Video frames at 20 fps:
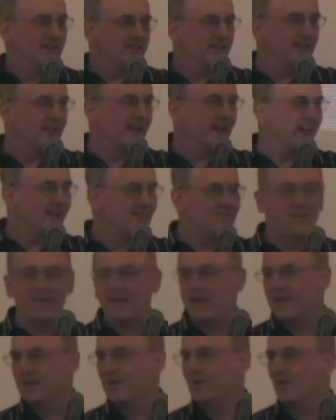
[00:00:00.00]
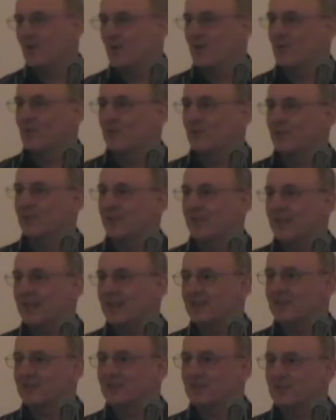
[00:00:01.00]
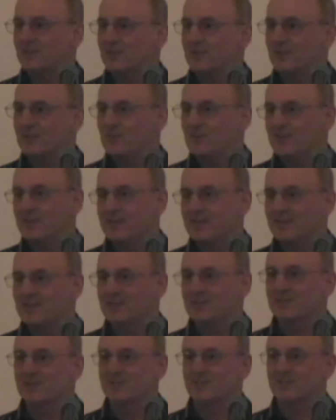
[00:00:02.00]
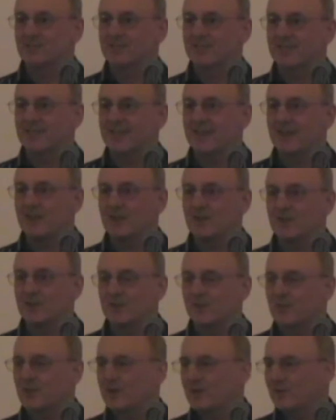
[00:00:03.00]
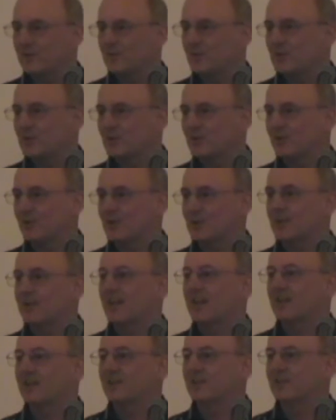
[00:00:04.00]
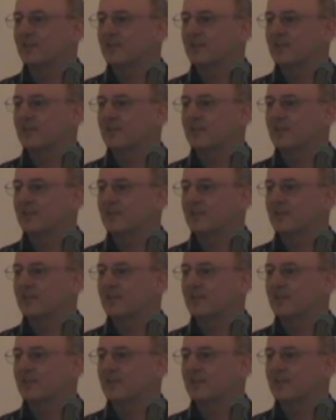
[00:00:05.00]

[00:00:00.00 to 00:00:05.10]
that I have made over the last 31 years is sitting out here ready for you to look at